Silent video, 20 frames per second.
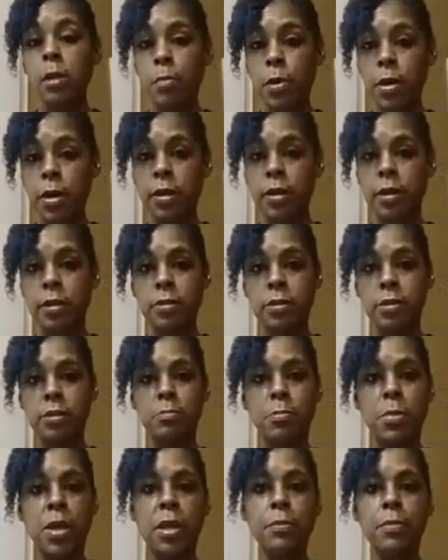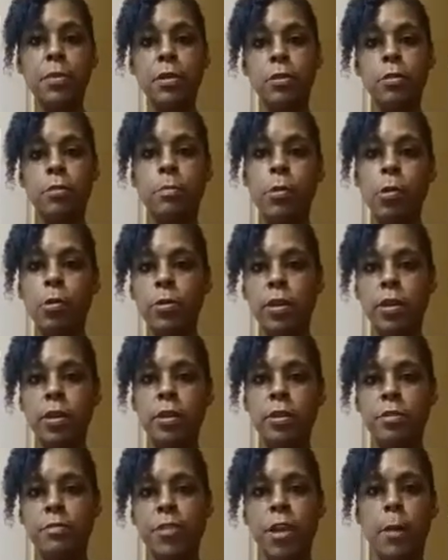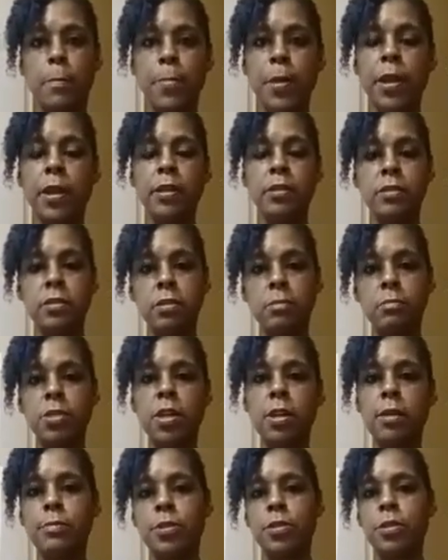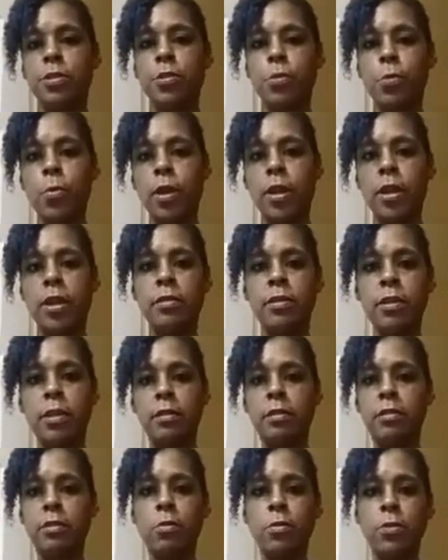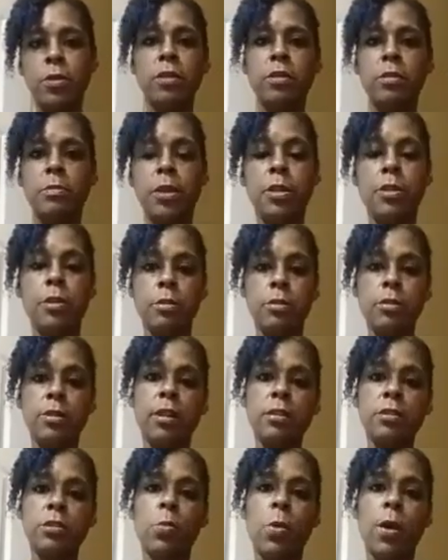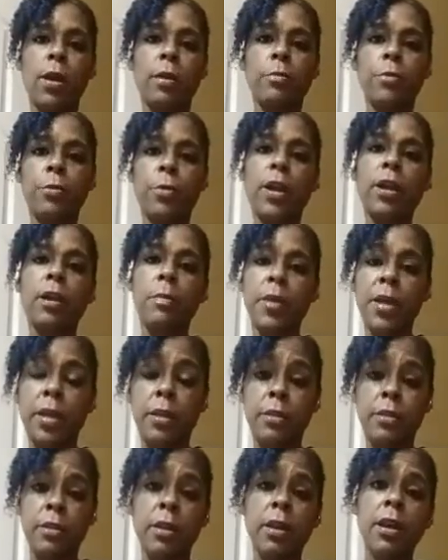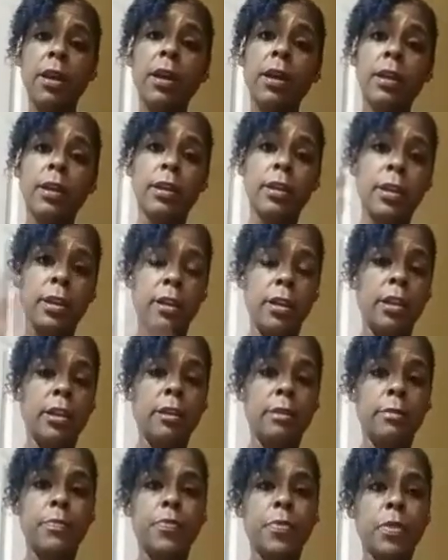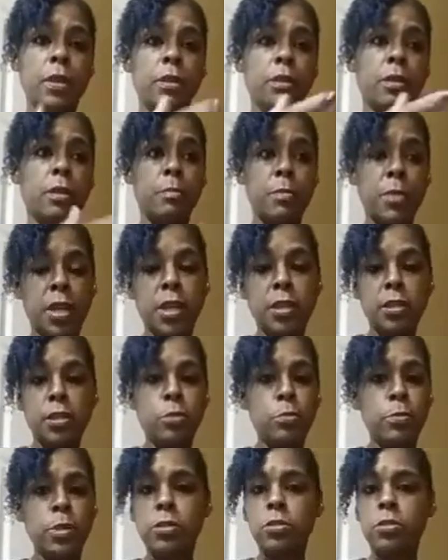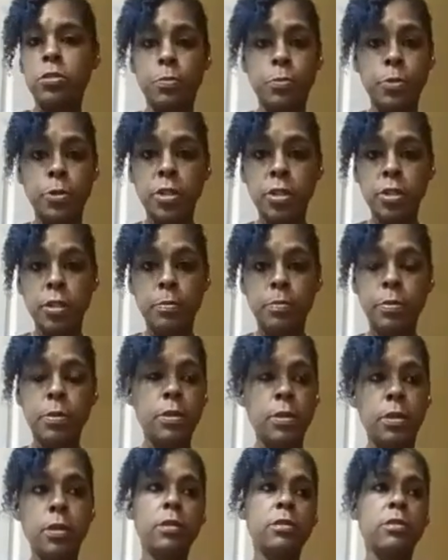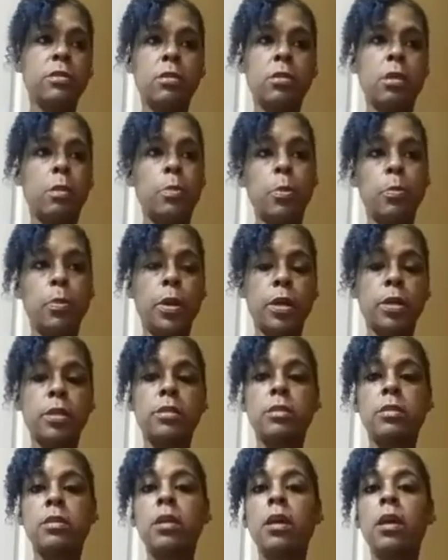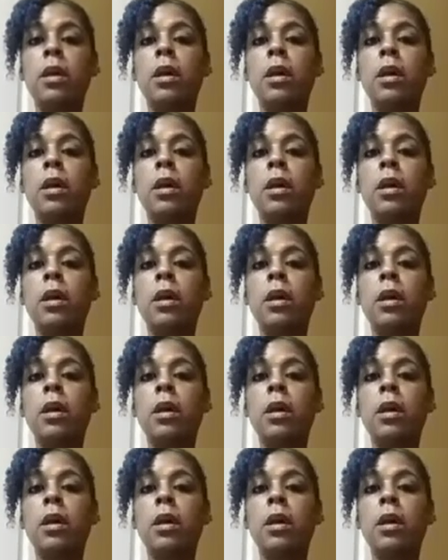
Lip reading: But it might be a little bulky and you've got pegs sometimes in your way that don't need to be there. That's why I would recommend getting the mini loom. Is super cheap. It's a couple bucks.